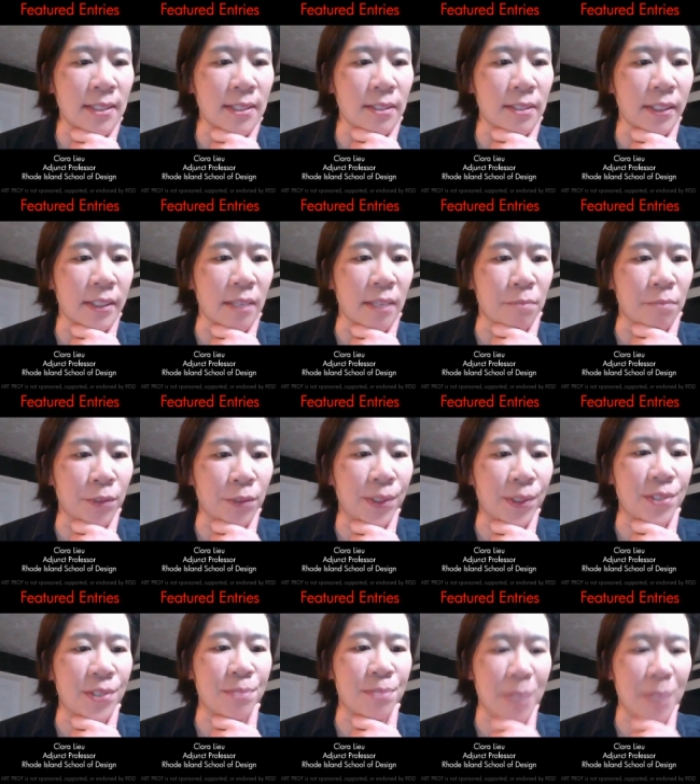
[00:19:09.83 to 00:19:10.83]
look at
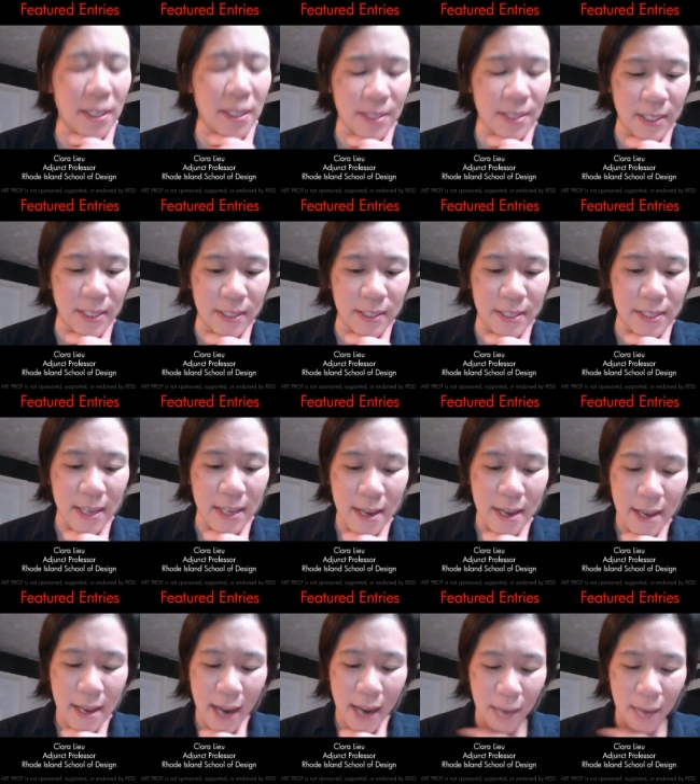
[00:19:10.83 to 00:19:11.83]
Marina's pieces,
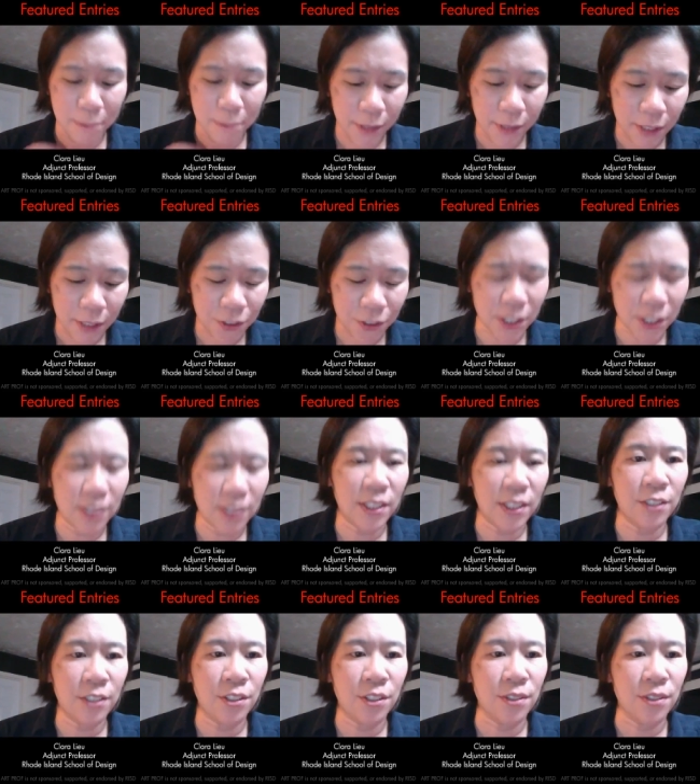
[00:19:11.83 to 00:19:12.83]
I believe she
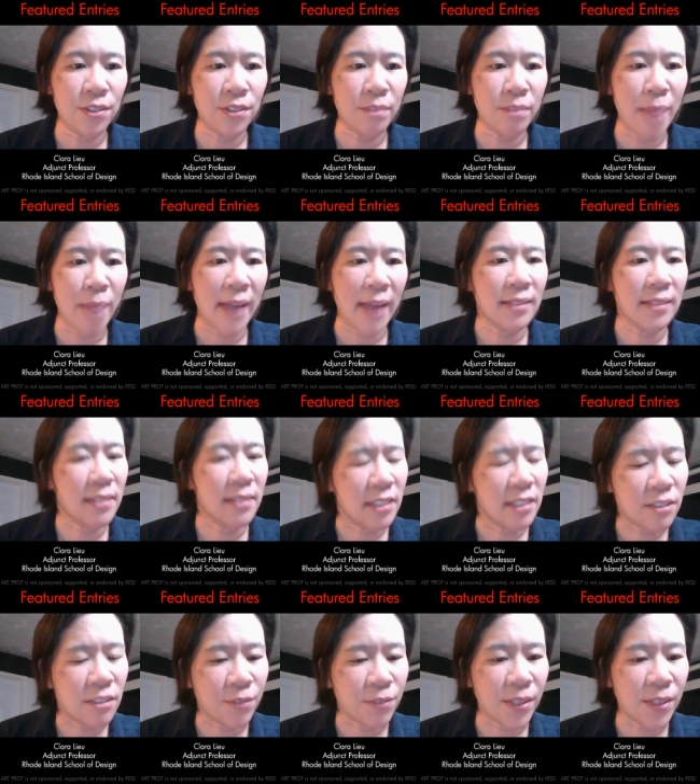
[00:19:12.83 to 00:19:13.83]
did use
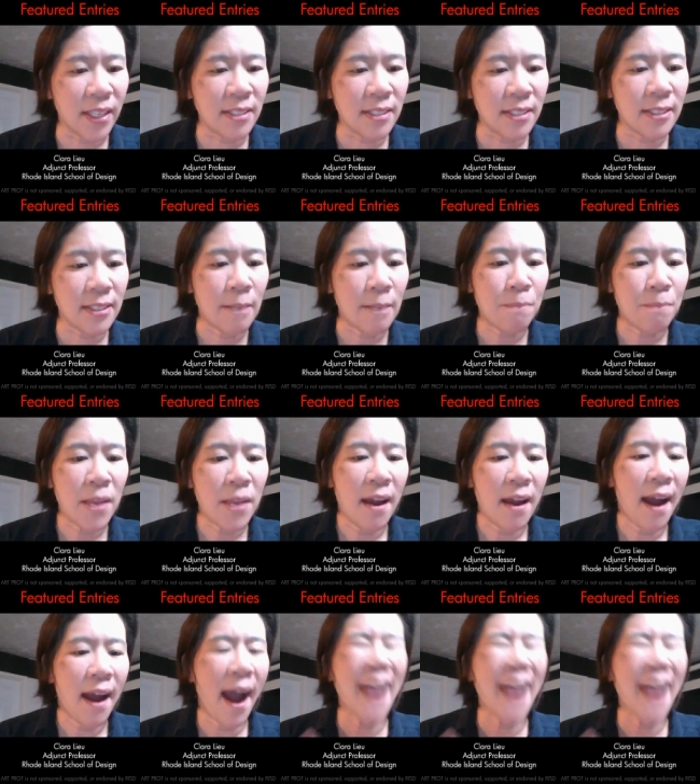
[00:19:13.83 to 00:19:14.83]
magazines for this.
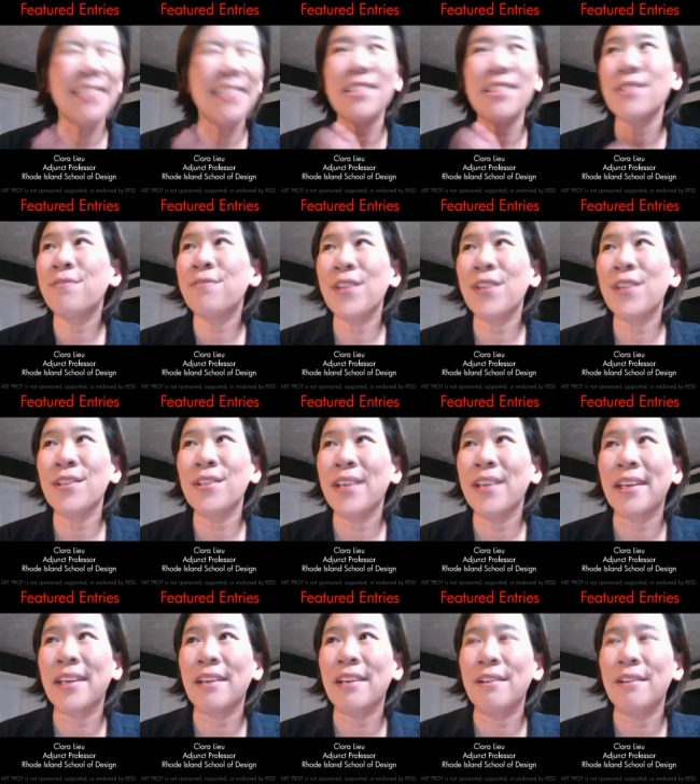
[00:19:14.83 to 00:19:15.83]
I just feel
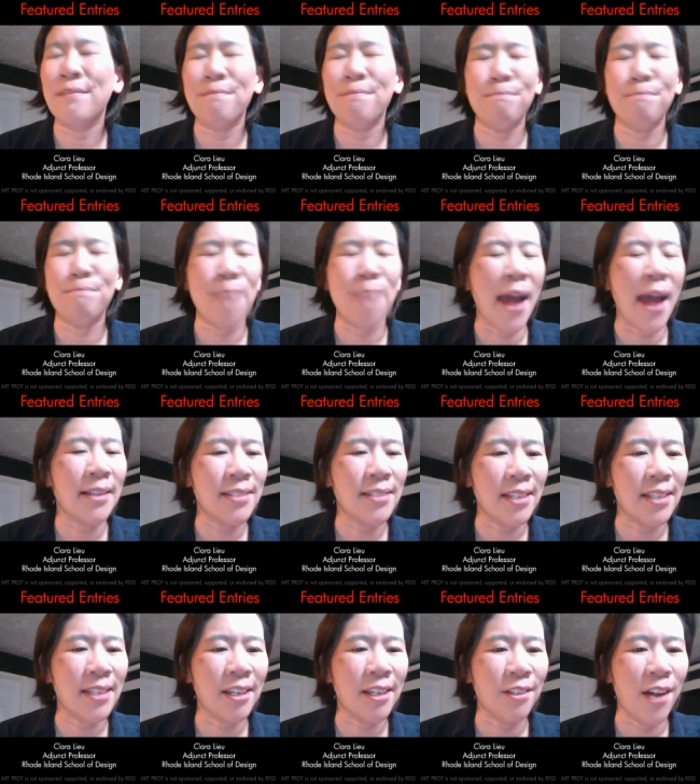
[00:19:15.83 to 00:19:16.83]
like
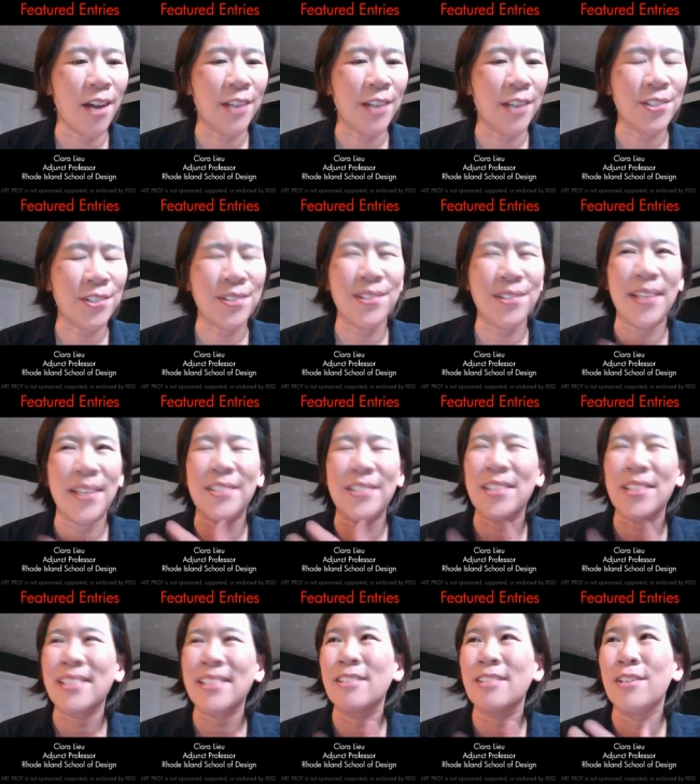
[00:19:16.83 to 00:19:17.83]
magazine collages, they
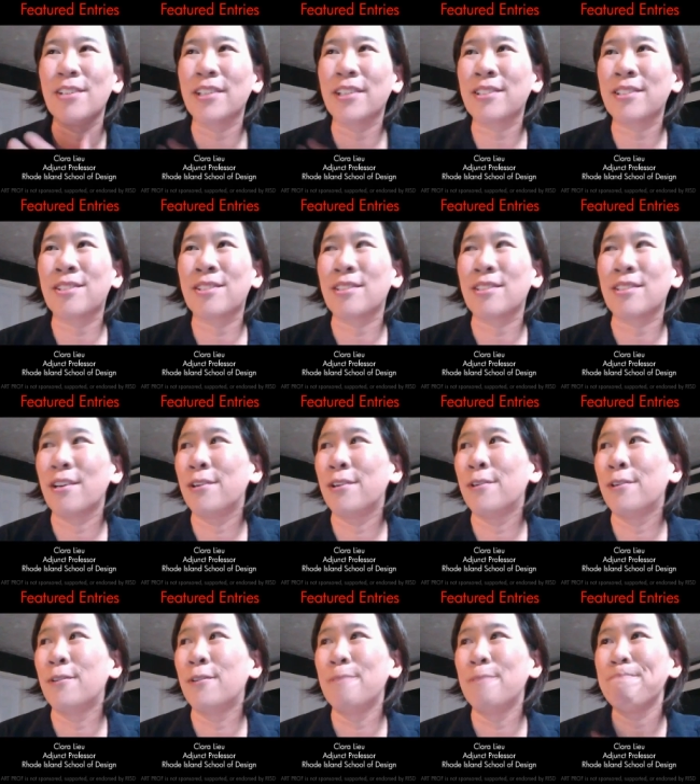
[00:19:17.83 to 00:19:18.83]
just look
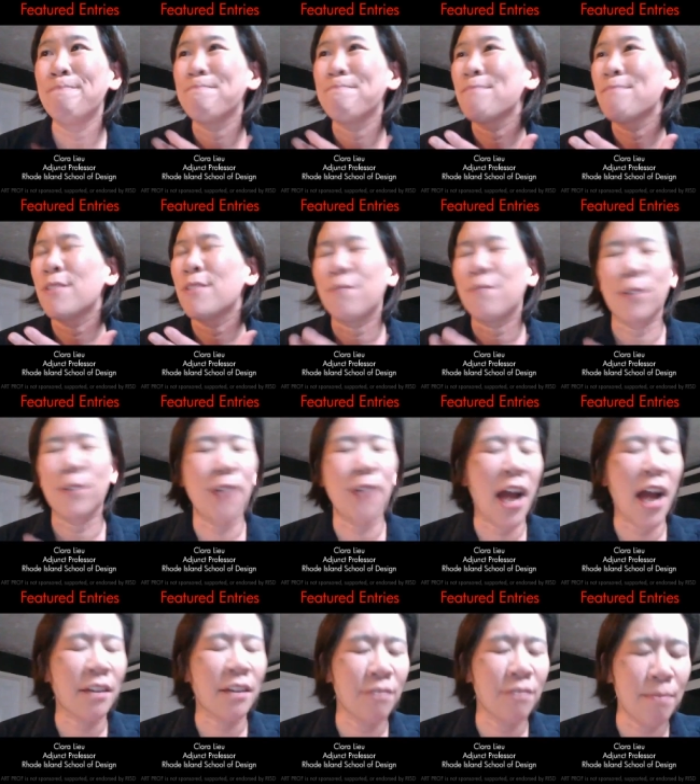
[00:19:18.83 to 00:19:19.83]
so for
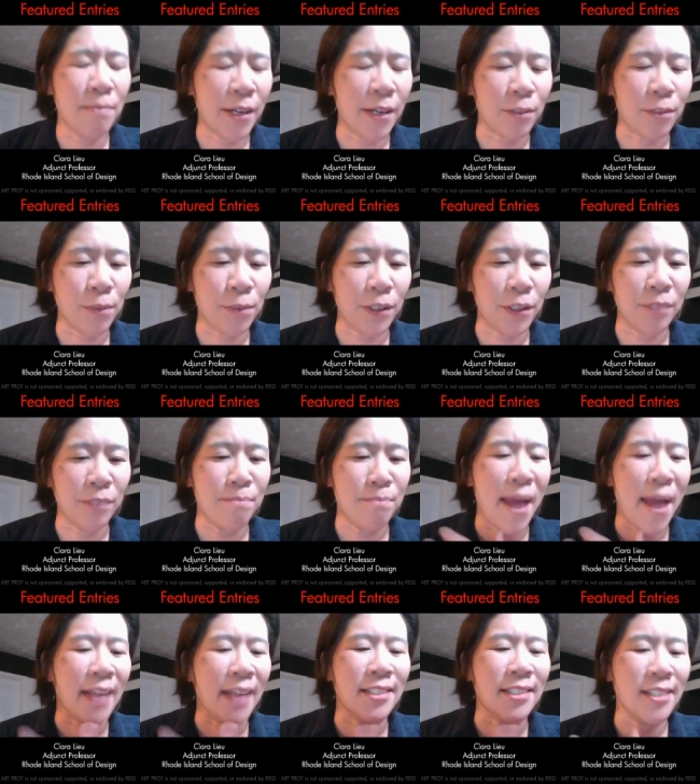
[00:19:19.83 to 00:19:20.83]
lack of a better word,
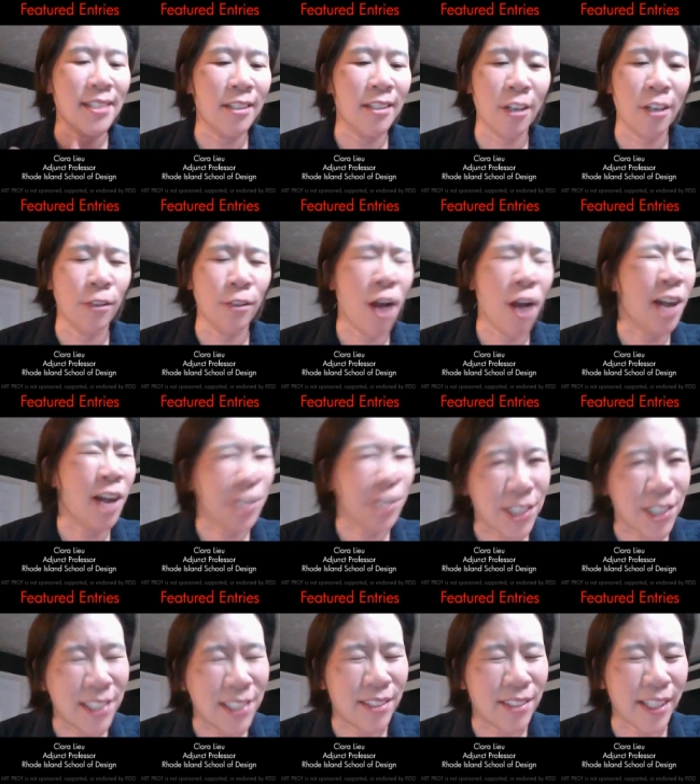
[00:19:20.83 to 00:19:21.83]
magazine
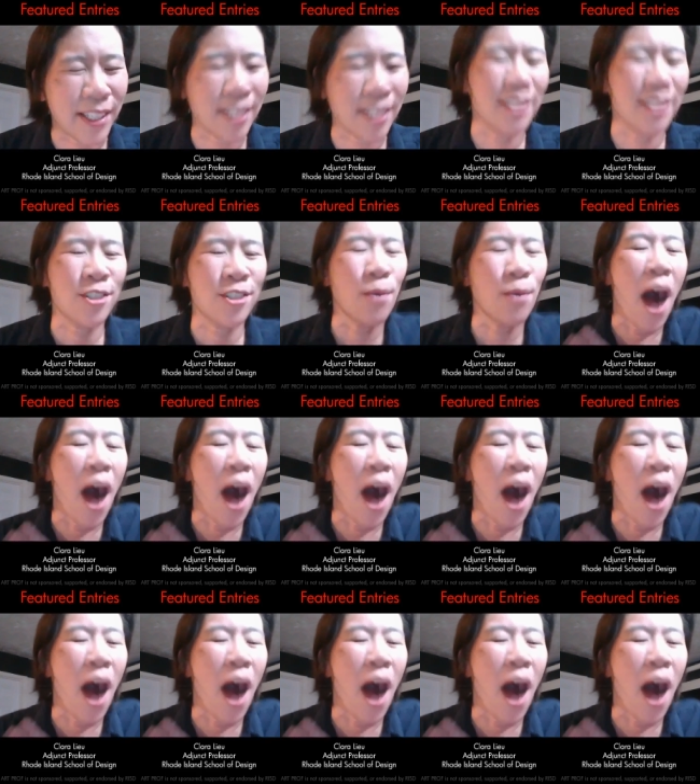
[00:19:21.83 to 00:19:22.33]
collage. Like it's so